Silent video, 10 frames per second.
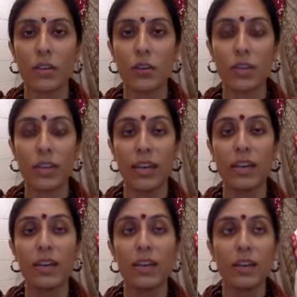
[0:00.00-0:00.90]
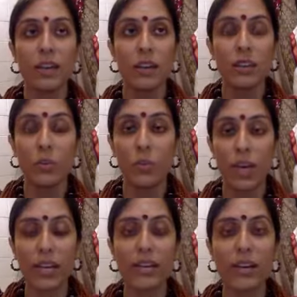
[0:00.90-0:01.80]
gain the
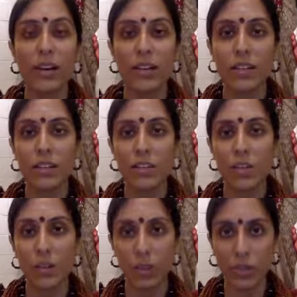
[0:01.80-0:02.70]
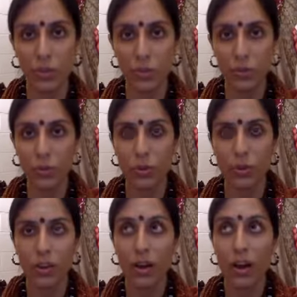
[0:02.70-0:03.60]
right cognition about you,
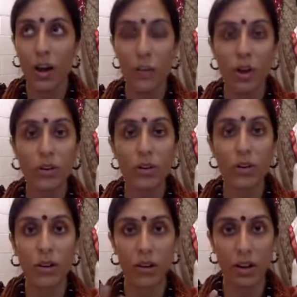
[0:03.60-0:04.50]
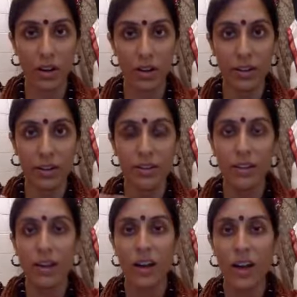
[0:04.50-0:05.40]
about God,
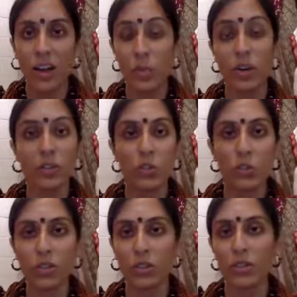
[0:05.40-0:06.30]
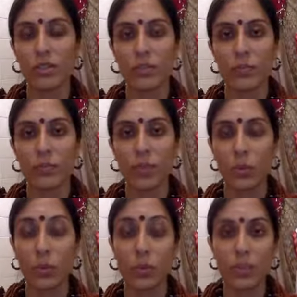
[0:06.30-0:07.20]
and about the world.
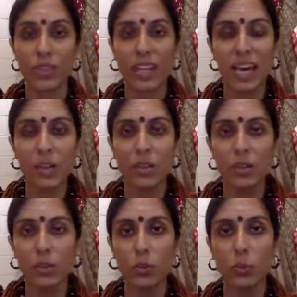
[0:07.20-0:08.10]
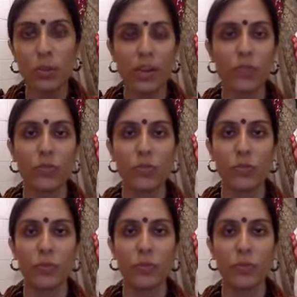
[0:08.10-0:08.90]
When with that new platform,